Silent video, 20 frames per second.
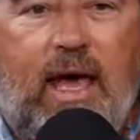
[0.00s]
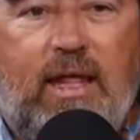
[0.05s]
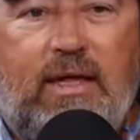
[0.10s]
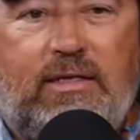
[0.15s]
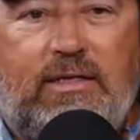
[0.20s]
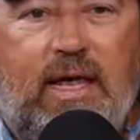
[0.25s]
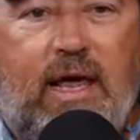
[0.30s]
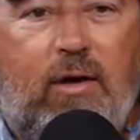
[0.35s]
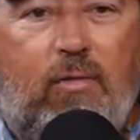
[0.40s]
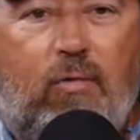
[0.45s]
how
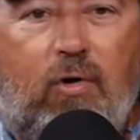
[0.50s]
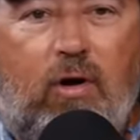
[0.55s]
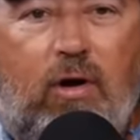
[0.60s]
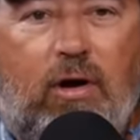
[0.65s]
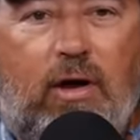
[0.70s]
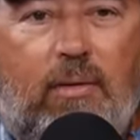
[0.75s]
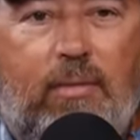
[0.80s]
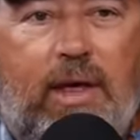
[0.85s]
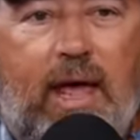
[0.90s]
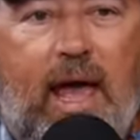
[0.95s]
does that
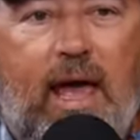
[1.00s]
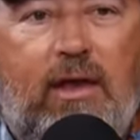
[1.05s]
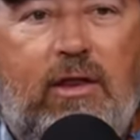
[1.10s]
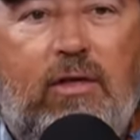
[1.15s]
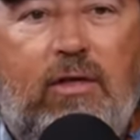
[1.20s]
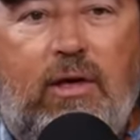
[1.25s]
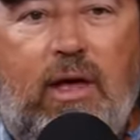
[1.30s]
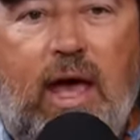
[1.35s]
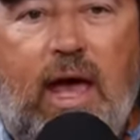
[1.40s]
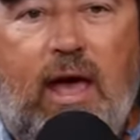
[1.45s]
work? I mean, how
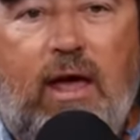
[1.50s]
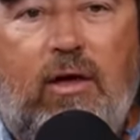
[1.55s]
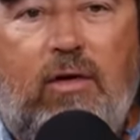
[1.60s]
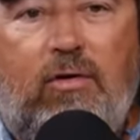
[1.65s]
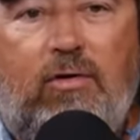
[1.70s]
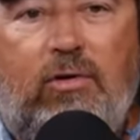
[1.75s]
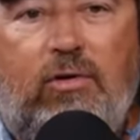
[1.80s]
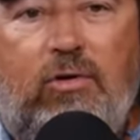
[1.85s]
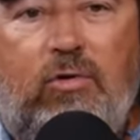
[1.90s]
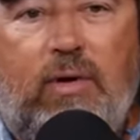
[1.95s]
do you
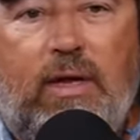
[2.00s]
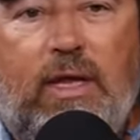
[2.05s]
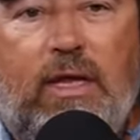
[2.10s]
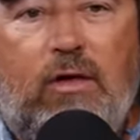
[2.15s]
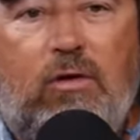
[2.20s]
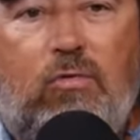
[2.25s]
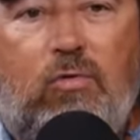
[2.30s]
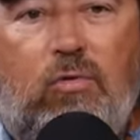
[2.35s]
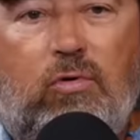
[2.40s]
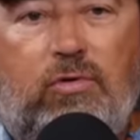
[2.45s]
how are you
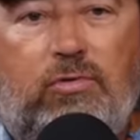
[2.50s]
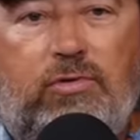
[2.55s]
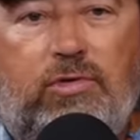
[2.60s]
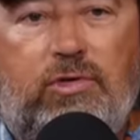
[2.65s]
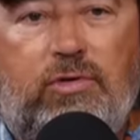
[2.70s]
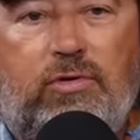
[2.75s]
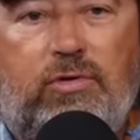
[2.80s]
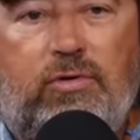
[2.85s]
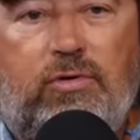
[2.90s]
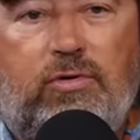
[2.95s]
equal
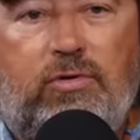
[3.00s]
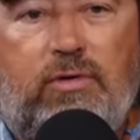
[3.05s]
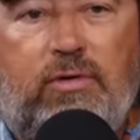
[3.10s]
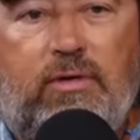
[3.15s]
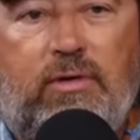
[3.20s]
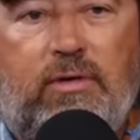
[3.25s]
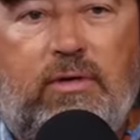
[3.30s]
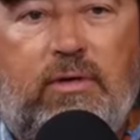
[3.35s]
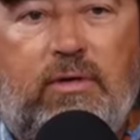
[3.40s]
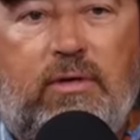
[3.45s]
to
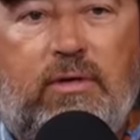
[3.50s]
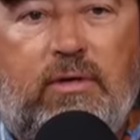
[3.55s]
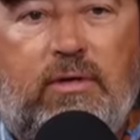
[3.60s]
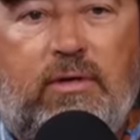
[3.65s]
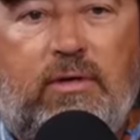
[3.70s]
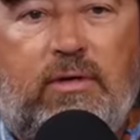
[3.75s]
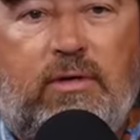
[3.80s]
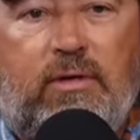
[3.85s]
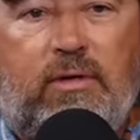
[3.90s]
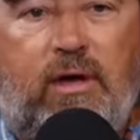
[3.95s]

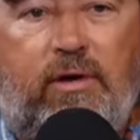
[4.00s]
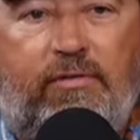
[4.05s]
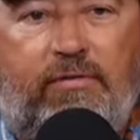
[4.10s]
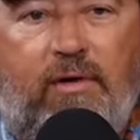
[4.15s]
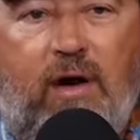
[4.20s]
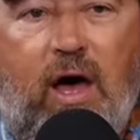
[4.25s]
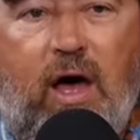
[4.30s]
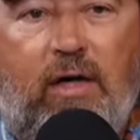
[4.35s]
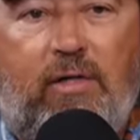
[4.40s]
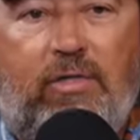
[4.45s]
a
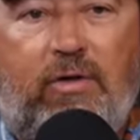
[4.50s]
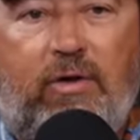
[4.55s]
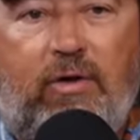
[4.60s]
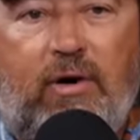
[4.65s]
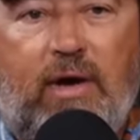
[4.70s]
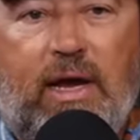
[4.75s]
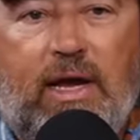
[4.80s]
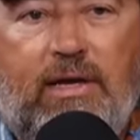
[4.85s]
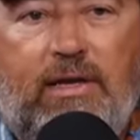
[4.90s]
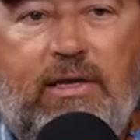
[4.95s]

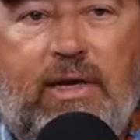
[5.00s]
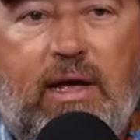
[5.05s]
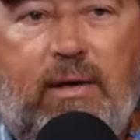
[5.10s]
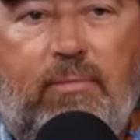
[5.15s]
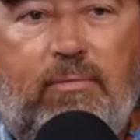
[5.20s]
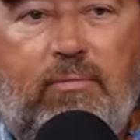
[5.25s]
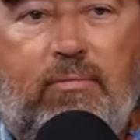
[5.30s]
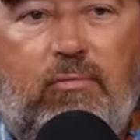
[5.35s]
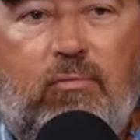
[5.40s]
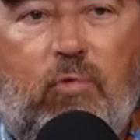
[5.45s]
father and
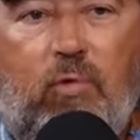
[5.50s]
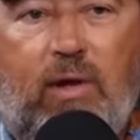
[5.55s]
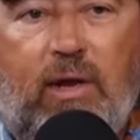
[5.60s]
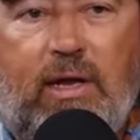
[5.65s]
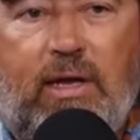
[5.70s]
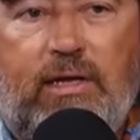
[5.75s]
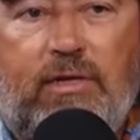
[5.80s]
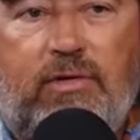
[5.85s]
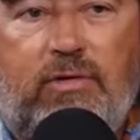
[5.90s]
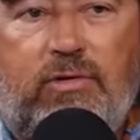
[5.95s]
yet
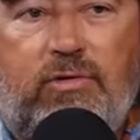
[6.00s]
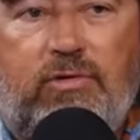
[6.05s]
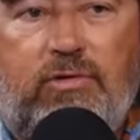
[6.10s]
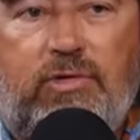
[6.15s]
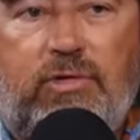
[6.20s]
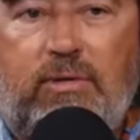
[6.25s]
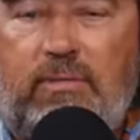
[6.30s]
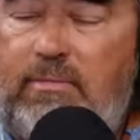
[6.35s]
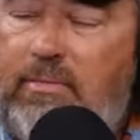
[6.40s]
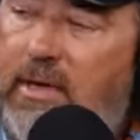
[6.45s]
willing to
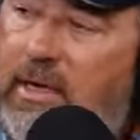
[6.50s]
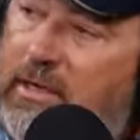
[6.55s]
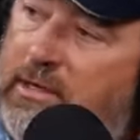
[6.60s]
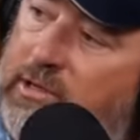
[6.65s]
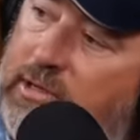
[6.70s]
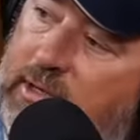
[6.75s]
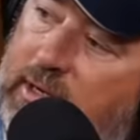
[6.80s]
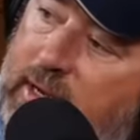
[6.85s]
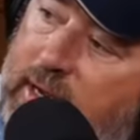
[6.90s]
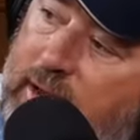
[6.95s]

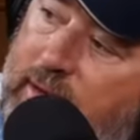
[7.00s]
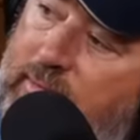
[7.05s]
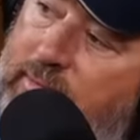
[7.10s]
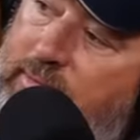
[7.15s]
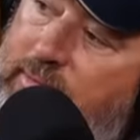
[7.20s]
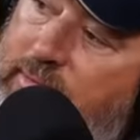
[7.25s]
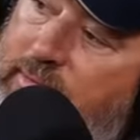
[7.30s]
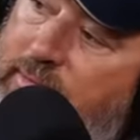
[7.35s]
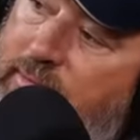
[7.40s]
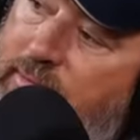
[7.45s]
submit to him?